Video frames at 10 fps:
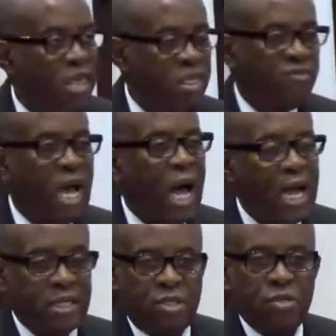of
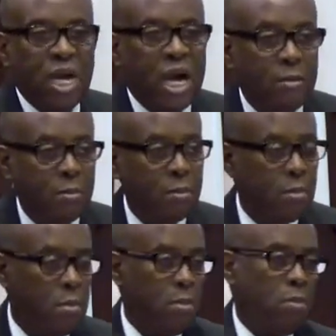God to come.
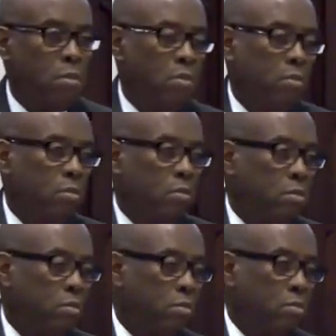
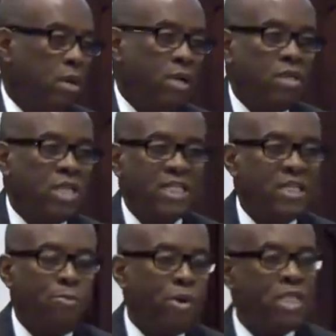Because at
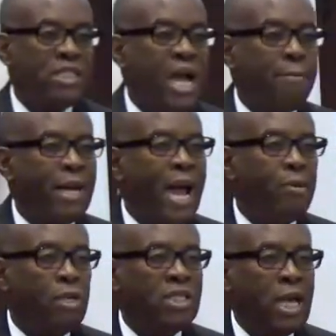some point in time, God
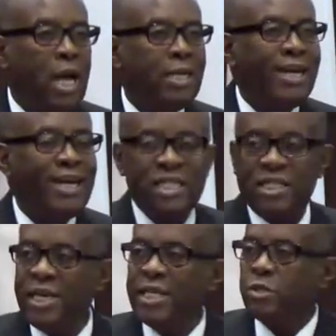will
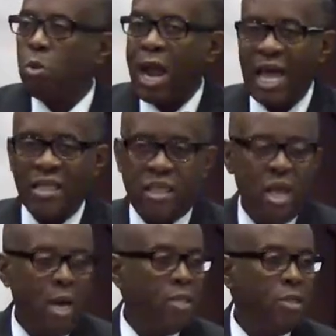unleash his wrath
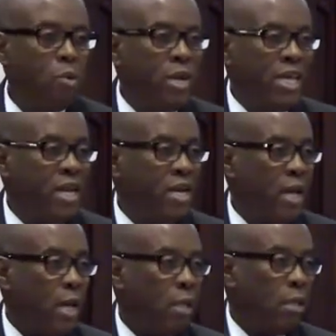on the wicked in hell.